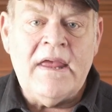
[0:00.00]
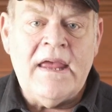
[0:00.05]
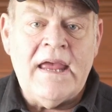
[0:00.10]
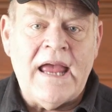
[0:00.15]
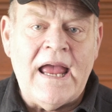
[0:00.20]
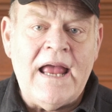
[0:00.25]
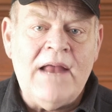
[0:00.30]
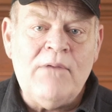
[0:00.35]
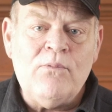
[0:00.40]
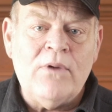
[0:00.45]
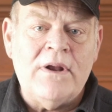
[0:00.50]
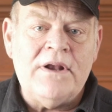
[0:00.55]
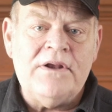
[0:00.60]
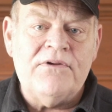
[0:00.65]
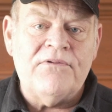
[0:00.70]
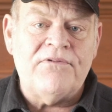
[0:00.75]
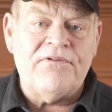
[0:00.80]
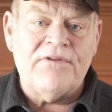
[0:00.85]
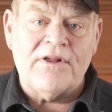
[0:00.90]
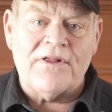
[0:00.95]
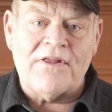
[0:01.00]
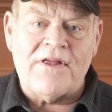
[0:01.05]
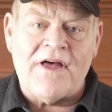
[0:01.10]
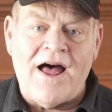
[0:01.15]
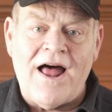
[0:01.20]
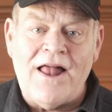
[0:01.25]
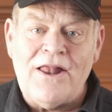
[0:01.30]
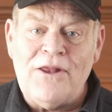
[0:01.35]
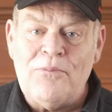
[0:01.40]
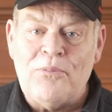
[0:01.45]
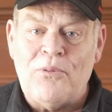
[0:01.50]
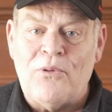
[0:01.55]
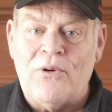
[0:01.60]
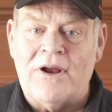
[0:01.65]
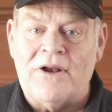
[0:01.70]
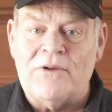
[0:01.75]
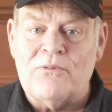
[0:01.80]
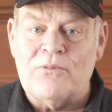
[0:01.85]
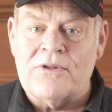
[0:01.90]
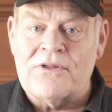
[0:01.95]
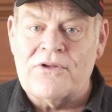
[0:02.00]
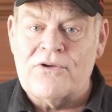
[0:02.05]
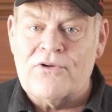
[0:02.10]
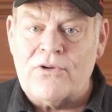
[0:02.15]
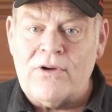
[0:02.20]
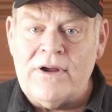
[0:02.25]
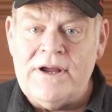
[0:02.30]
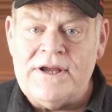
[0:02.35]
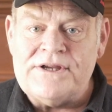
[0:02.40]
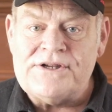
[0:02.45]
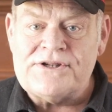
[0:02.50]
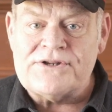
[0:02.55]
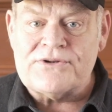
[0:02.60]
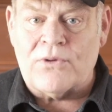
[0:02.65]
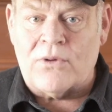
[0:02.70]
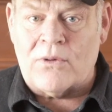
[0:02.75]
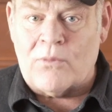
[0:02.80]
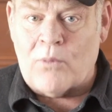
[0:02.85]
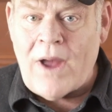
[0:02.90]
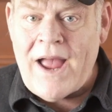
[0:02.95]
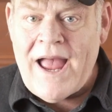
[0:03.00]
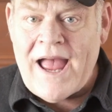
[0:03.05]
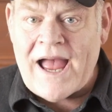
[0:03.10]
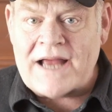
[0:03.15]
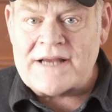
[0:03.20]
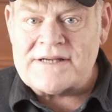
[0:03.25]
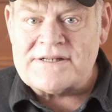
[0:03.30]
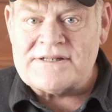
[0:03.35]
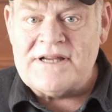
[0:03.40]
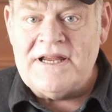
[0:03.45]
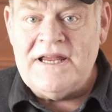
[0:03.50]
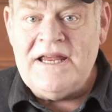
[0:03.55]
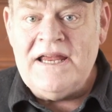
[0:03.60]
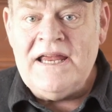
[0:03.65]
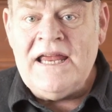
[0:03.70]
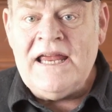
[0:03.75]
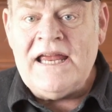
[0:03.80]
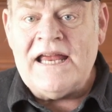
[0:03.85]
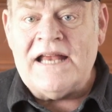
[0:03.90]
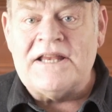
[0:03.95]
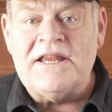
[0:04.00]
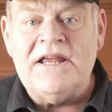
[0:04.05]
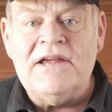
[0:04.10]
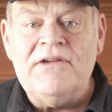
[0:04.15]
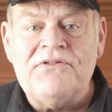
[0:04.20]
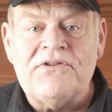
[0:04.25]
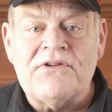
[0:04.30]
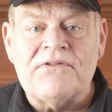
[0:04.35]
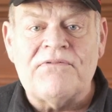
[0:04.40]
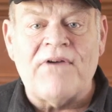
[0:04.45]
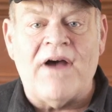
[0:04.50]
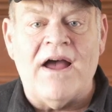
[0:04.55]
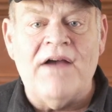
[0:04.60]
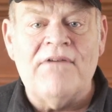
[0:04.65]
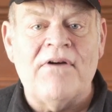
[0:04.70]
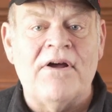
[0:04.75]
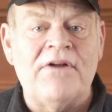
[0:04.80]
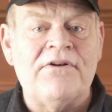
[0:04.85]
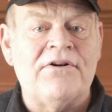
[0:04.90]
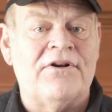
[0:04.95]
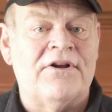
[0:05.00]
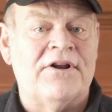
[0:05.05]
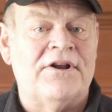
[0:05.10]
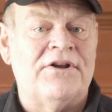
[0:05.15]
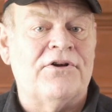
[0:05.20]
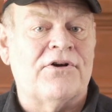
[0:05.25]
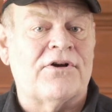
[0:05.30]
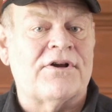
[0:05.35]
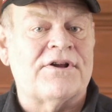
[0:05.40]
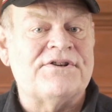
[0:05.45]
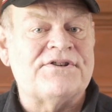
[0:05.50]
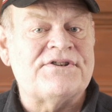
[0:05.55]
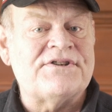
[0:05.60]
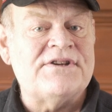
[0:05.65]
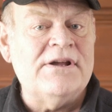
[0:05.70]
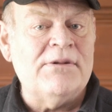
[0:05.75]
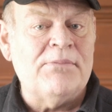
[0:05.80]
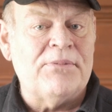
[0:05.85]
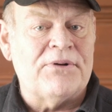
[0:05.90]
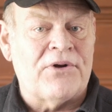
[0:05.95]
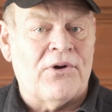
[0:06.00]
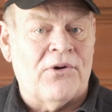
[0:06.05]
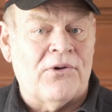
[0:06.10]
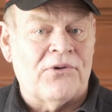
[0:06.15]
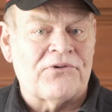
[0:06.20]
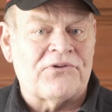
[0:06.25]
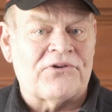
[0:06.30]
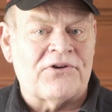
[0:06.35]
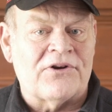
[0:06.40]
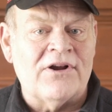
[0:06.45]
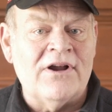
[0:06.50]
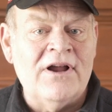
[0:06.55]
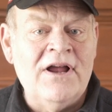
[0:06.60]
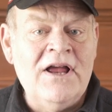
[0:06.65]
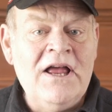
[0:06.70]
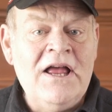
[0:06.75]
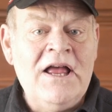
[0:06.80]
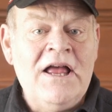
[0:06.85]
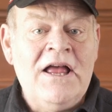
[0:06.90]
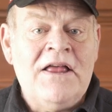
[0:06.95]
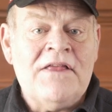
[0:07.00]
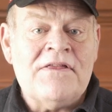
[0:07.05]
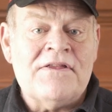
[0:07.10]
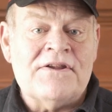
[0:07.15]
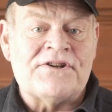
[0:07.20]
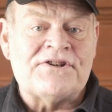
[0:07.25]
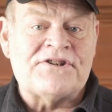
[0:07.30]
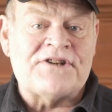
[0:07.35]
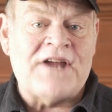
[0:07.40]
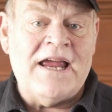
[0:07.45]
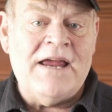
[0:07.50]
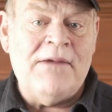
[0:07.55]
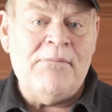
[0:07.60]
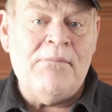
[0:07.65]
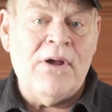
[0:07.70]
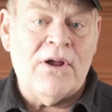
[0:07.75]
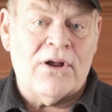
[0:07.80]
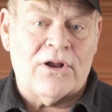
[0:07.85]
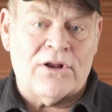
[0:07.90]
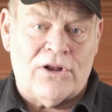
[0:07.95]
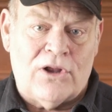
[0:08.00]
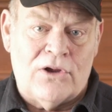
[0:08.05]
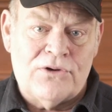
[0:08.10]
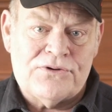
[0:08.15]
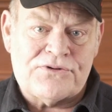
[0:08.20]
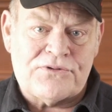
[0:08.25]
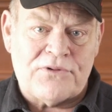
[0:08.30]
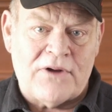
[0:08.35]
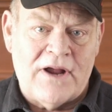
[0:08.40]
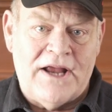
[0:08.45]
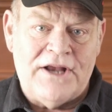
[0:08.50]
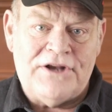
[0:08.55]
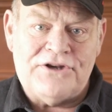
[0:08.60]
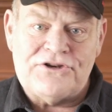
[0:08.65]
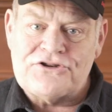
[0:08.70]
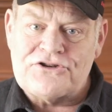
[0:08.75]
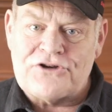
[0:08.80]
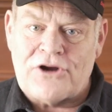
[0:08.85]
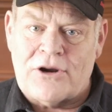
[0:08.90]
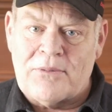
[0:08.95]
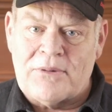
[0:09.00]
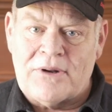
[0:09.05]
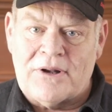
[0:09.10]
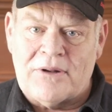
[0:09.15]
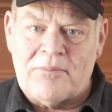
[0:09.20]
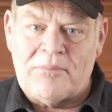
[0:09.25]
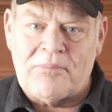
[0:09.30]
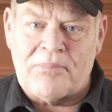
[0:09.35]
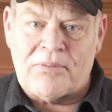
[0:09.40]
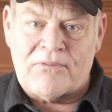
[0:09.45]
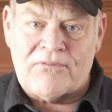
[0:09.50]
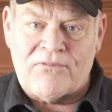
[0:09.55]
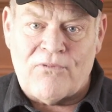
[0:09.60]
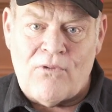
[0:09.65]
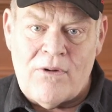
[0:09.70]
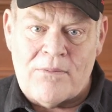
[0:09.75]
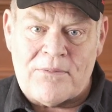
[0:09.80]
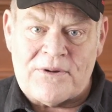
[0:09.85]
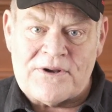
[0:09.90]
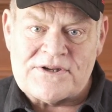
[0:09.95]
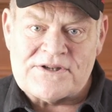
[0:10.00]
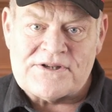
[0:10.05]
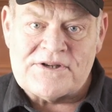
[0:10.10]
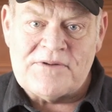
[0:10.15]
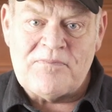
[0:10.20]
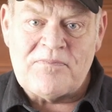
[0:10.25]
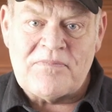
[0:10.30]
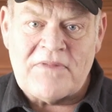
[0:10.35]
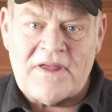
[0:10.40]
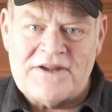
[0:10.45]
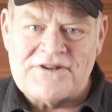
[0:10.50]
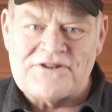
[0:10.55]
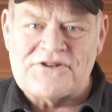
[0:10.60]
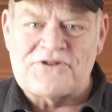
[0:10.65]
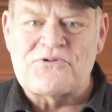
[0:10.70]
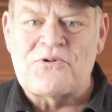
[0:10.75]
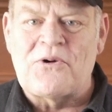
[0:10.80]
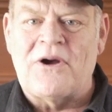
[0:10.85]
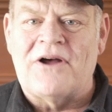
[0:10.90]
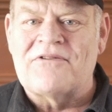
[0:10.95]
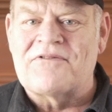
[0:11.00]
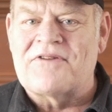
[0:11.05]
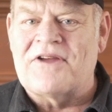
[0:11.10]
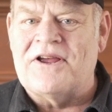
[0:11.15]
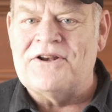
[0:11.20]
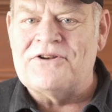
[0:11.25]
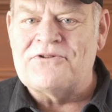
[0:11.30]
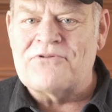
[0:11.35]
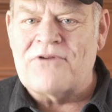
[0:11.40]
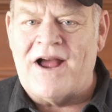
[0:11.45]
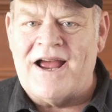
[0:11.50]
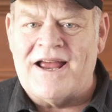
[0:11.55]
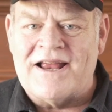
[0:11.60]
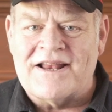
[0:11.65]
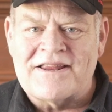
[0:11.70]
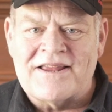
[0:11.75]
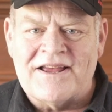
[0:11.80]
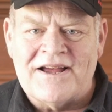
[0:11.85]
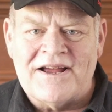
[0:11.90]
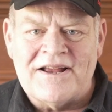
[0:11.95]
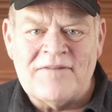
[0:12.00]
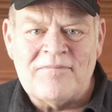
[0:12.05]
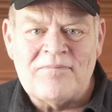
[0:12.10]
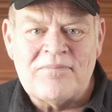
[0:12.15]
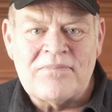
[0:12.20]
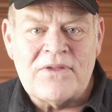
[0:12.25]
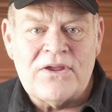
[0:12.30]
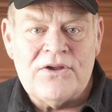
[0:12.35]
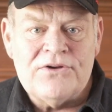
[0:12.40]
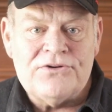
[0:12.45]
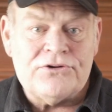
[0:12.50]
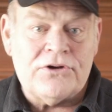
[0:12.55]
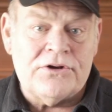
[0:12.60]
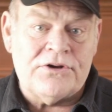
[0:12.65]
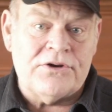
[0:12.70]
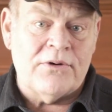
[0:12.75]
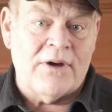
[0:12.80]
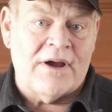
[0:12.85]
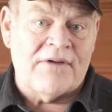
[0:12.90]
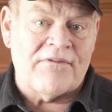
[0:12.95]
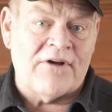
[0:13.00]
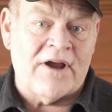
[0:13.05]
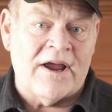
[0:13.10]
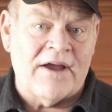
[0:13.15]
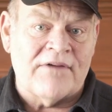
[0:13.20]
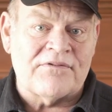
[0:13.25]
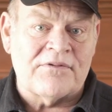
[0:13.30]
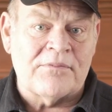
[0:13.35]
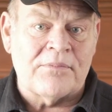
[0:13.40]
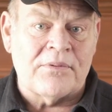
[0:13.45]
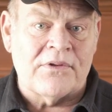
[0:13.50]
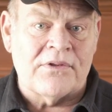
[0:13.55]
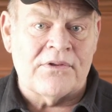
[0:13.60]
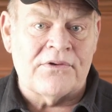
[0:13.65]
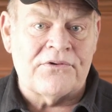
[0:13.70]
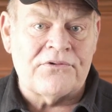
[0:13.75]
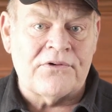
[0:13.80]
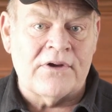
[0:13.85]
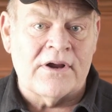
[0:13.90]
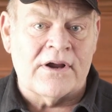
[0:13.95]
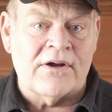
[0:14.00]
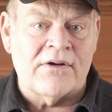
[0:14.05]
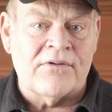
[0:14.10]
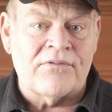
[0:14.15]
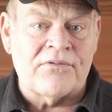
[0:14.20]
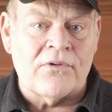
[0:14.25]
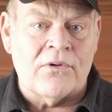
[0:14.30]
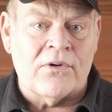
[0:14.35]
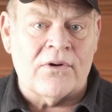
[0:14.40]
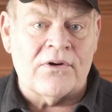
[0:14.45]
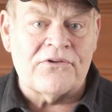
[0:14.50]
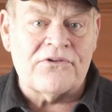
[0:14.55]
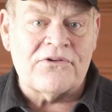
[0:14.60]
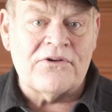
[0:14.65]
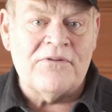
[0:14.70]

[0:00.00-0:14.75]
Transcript: and when you fill the hollow point with grease or wax, it gives the 500 in your concealment holster the same close range terminal performance as a 12 gauge riot gun, should you ever have to pull the trigger, of course.